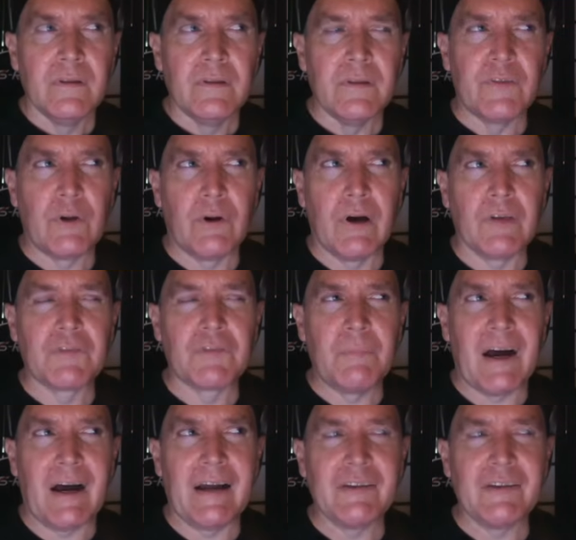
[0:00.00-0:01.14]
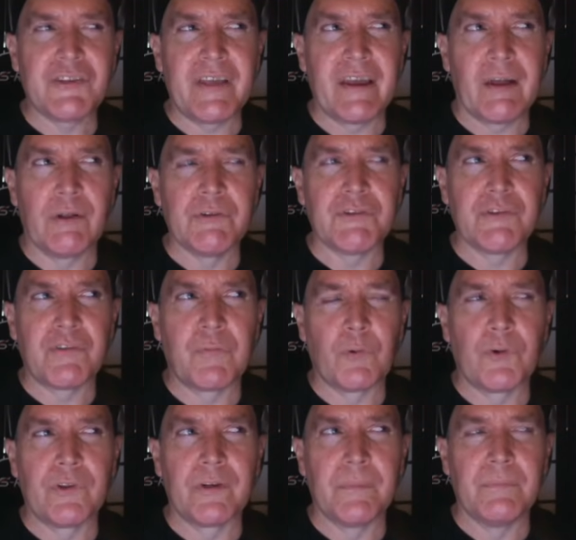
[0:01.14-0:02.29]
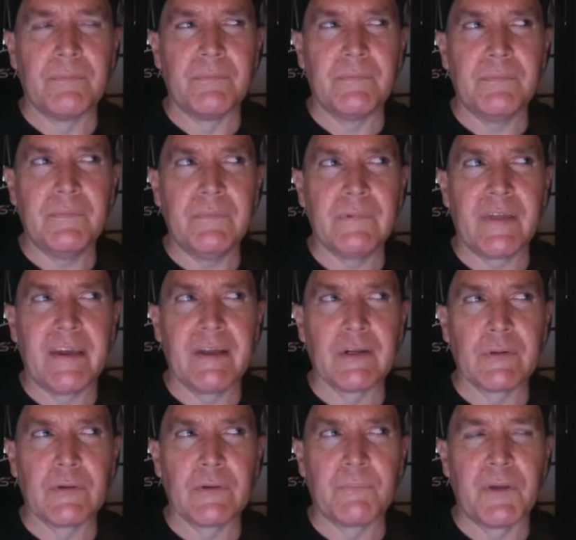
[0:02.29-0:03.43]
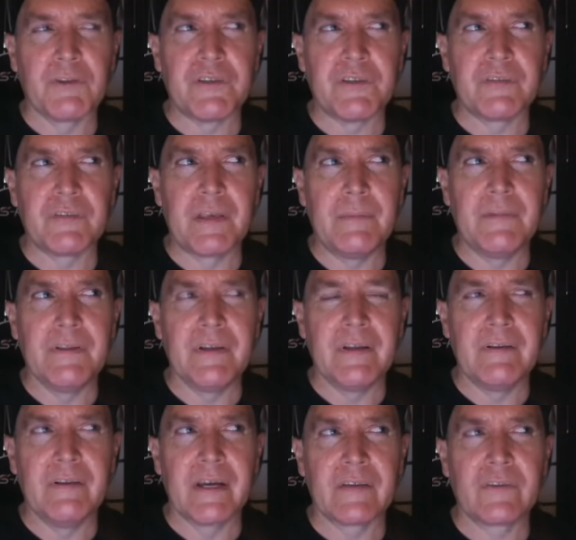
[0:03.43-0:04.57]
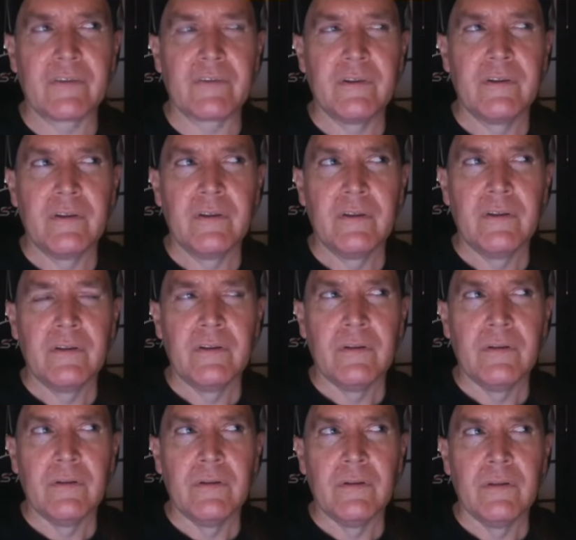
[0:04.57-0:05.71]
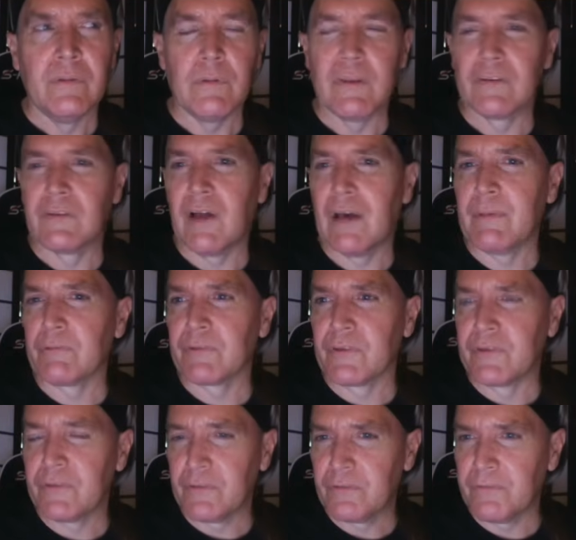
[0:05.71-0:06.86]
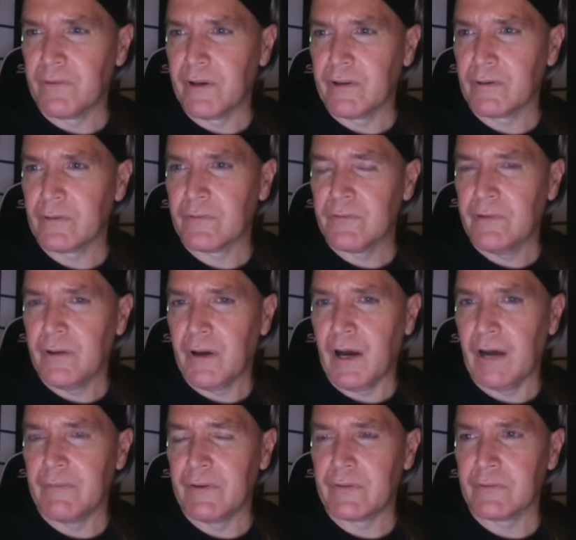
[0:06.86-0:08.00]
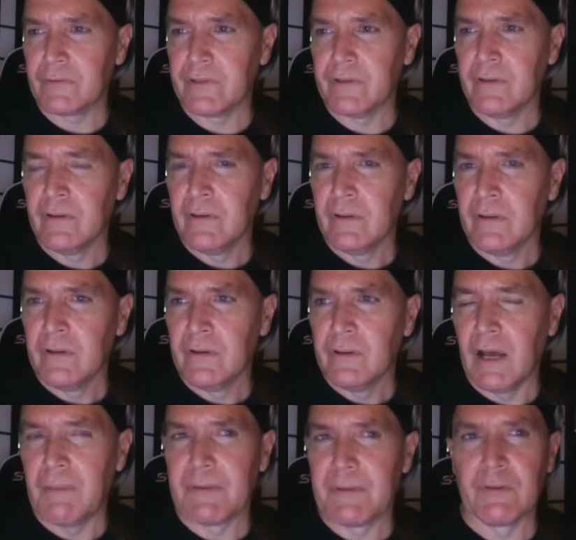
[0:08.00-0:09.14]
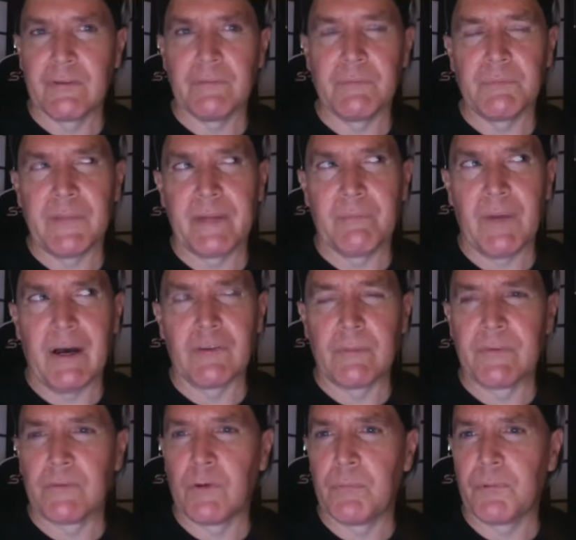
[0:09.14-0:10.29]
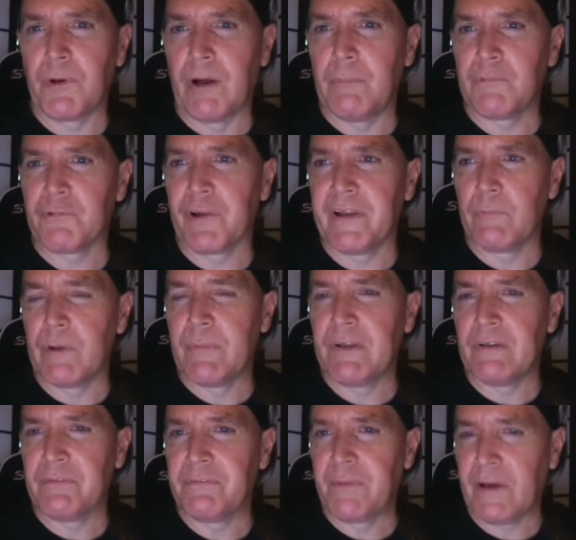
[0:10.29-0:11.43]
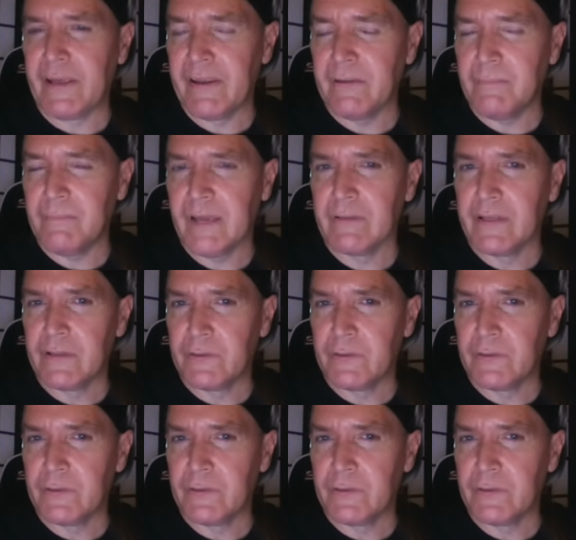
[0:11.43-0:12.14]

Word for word: this caused some odd challenges for them later, especially as they came to index with Islamic resistance fighters, obviously. Not because it's like Muslims have no problem training women to fight, and